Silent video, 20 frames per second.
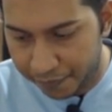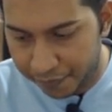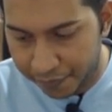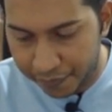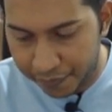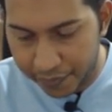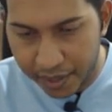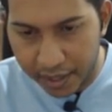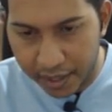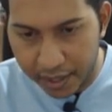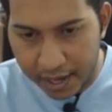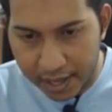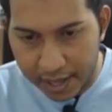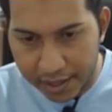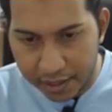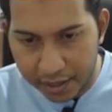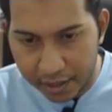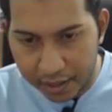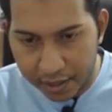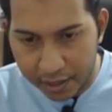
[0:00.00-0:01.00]
the
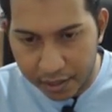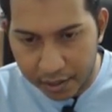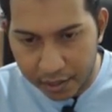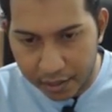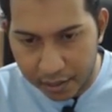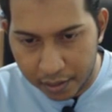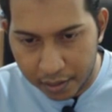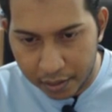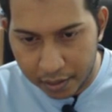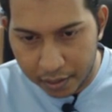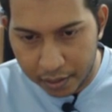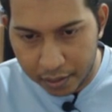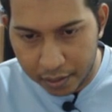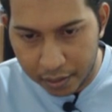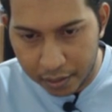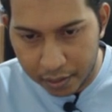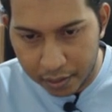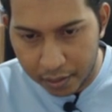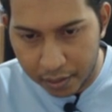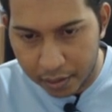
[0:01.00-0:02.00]
another
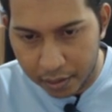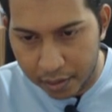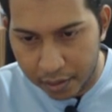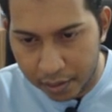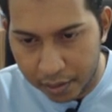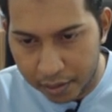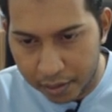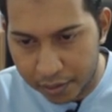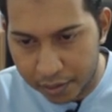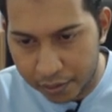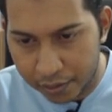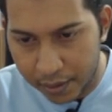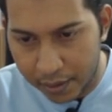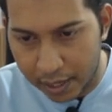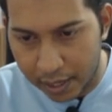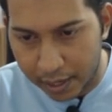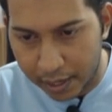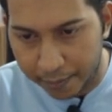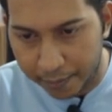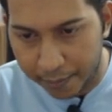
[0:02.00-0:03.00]
straight line.